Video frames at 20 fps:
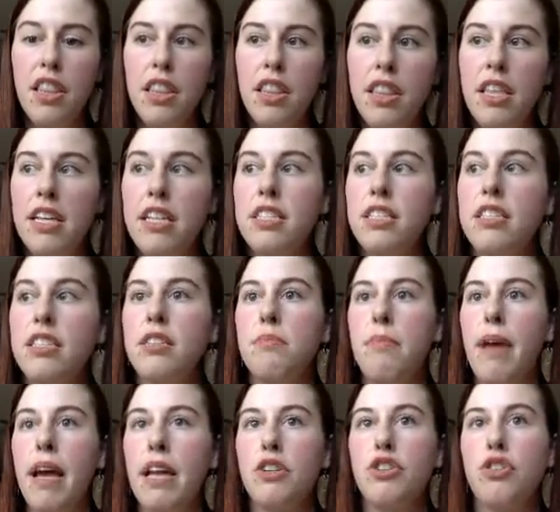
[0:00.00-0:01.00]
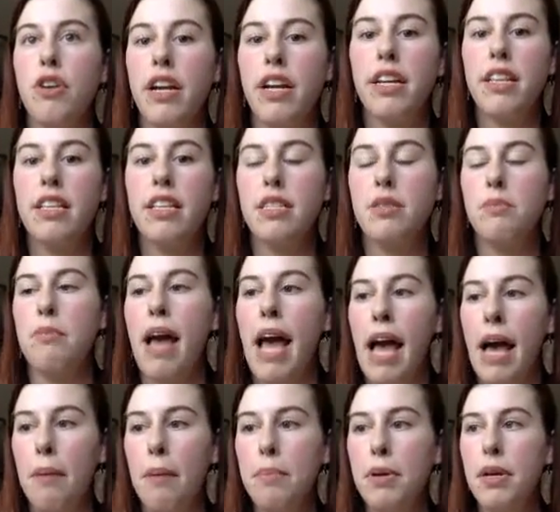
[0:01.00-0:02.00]
This metric, this
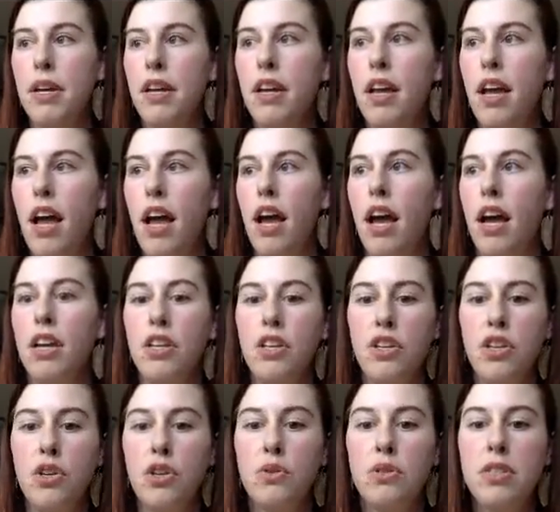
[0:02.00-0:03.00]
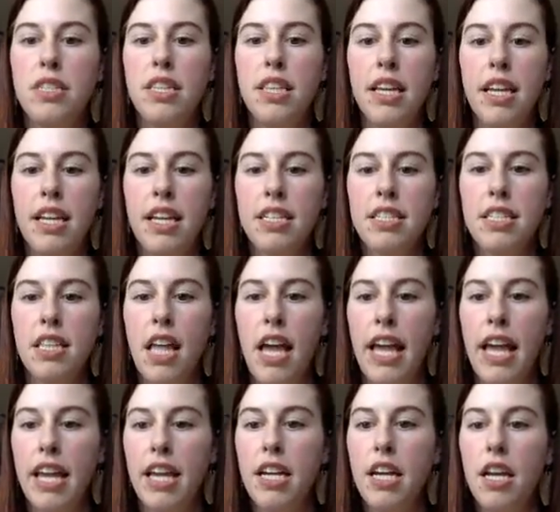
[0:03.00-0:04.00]
map, used things
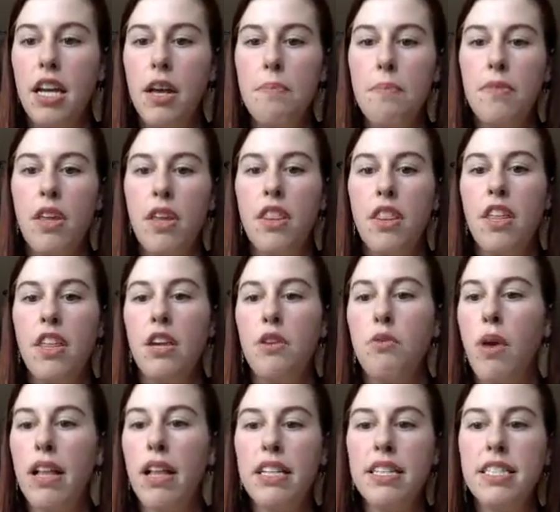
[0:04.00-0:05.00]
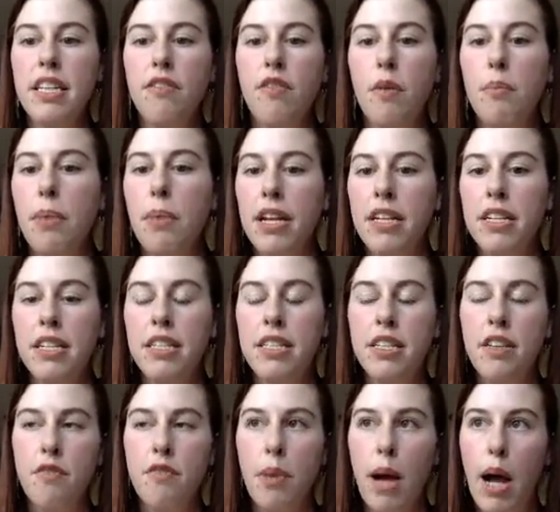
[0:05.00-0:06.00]
like the relative
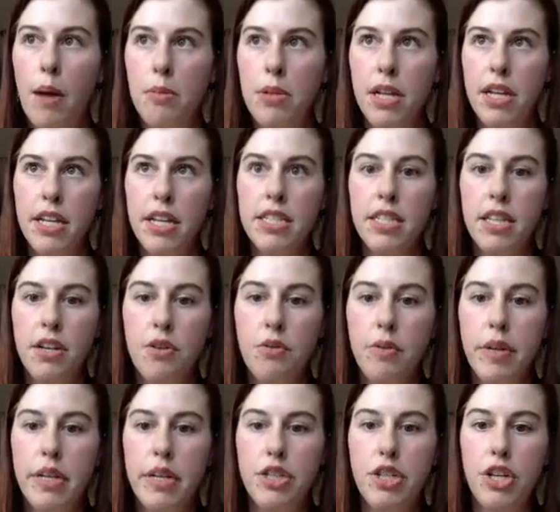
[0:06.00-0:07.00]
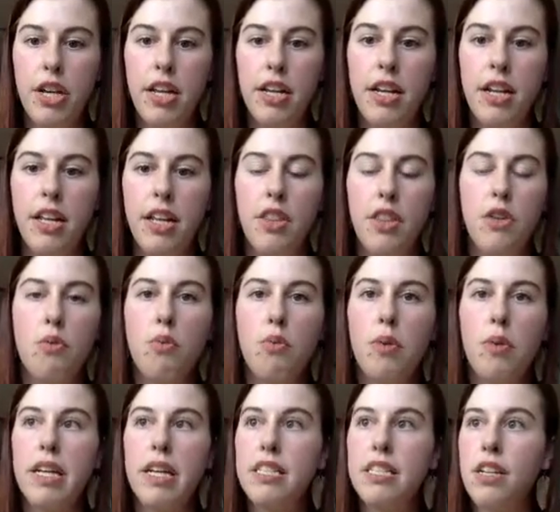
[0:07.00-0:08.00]
abundance of bobolinks in a region, the
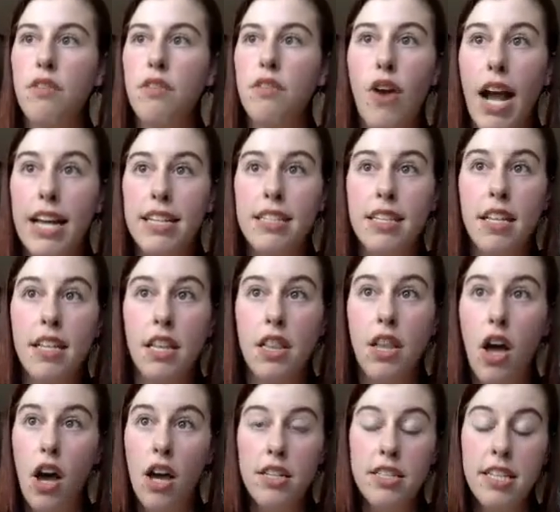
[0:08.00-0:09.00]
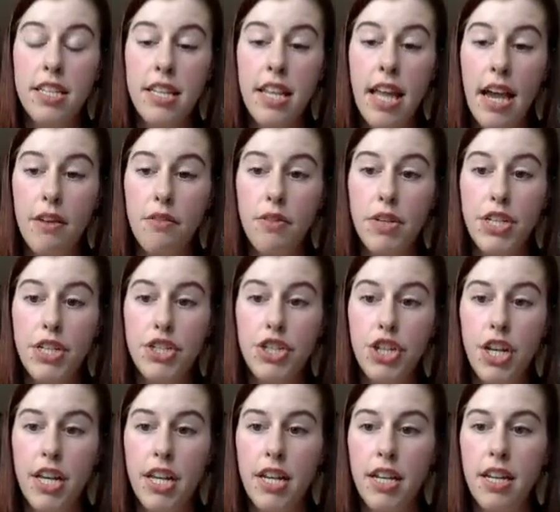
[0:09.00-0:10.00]
risk of grassland loss in that
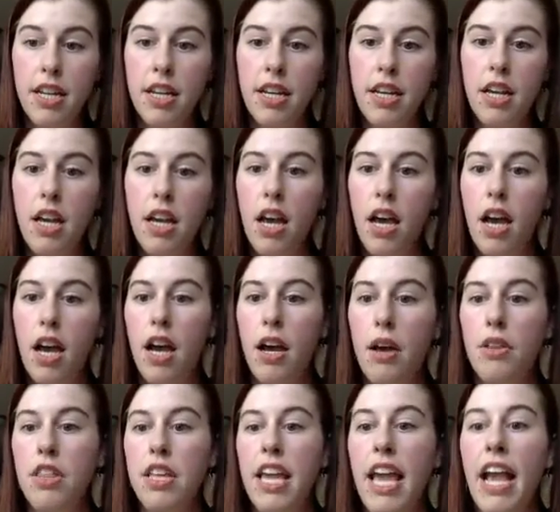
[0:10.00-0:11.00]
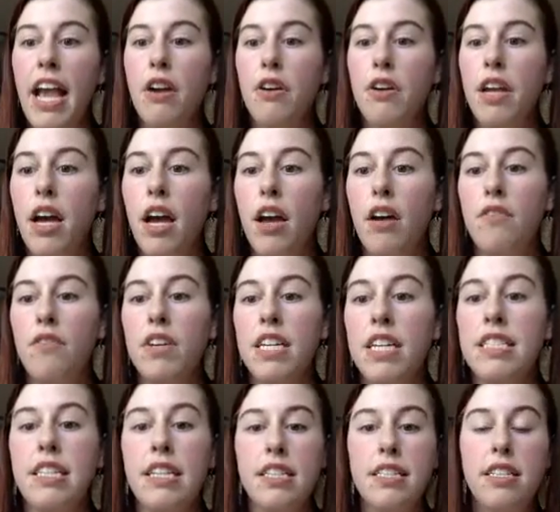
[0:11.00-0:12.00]
region, the area of
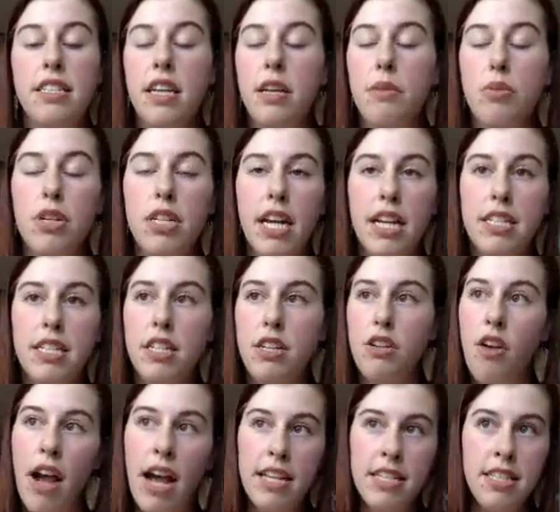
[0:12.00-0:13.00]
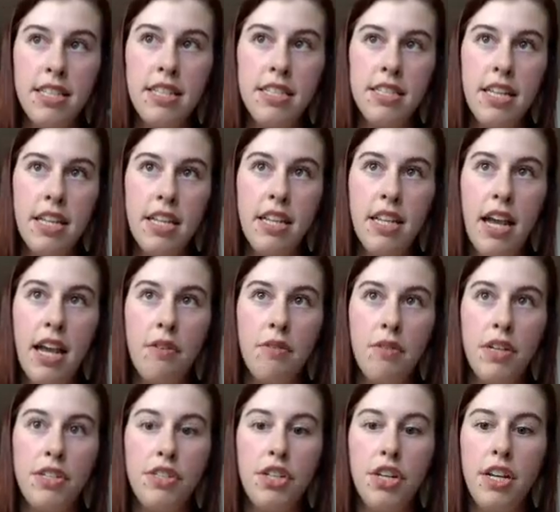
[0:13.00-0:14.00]
existing protected grasslands in that
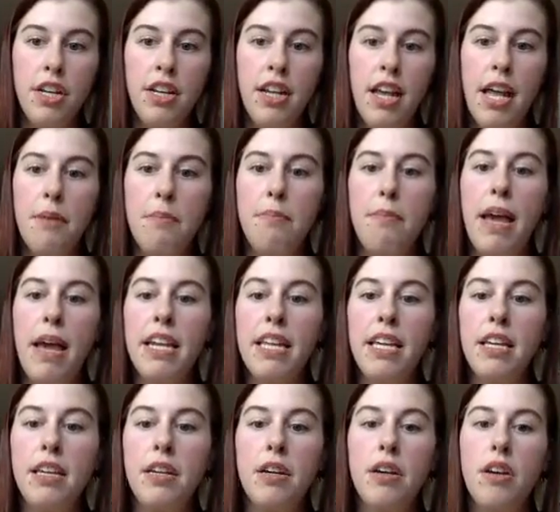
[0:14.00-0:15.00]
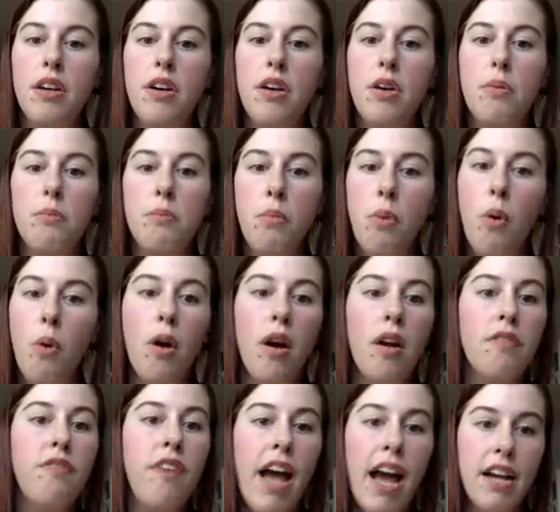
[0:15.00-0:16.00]
region, and many
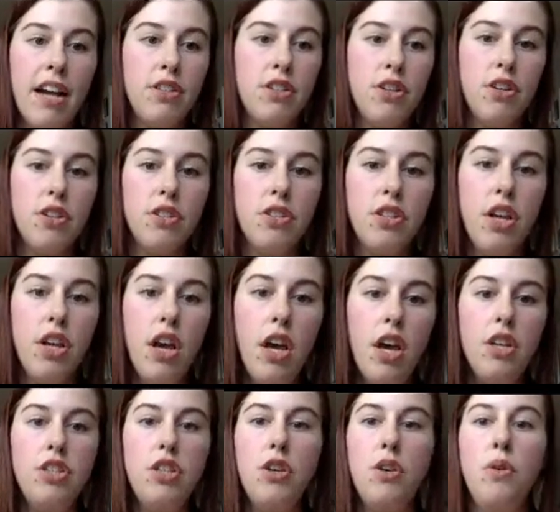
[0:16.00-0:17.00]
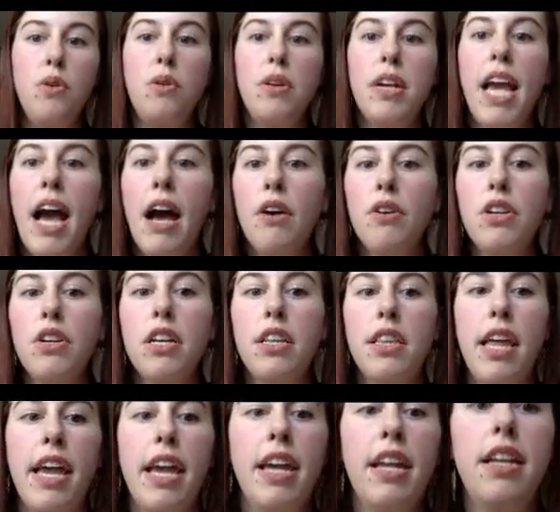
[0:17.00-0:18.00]
more factors to calculate